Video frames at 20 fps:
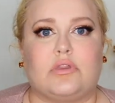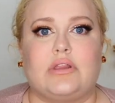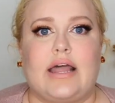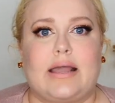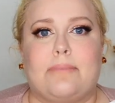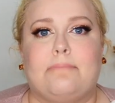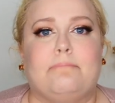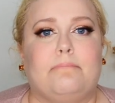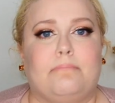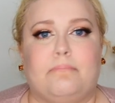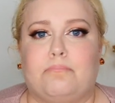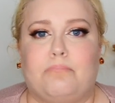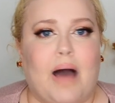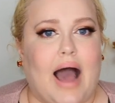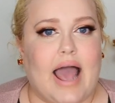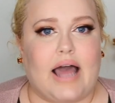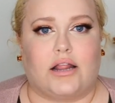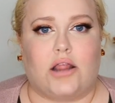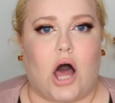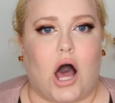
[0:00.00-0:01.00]
like
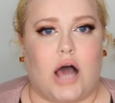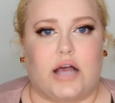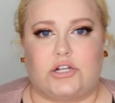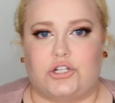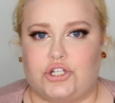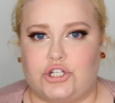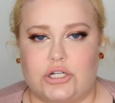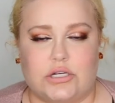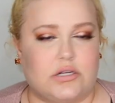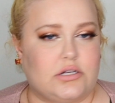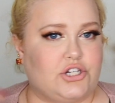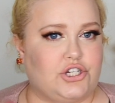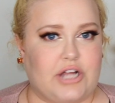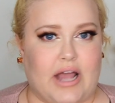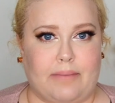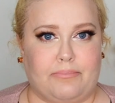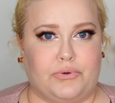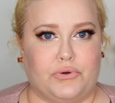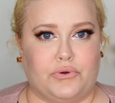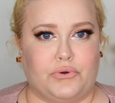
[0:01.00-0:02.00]
Biolage
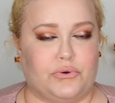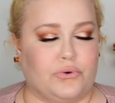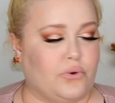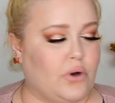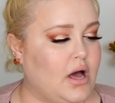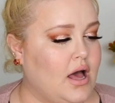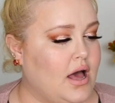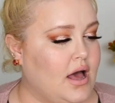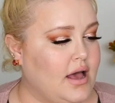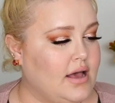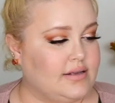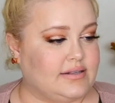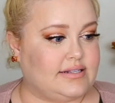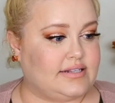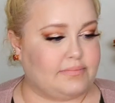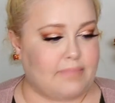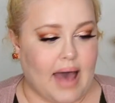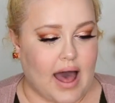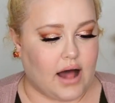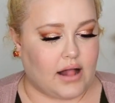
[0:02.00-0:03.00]
shampoo
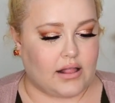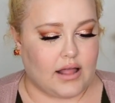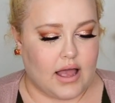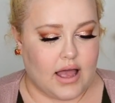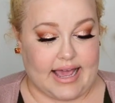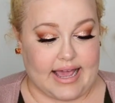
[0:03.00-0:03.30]
smell.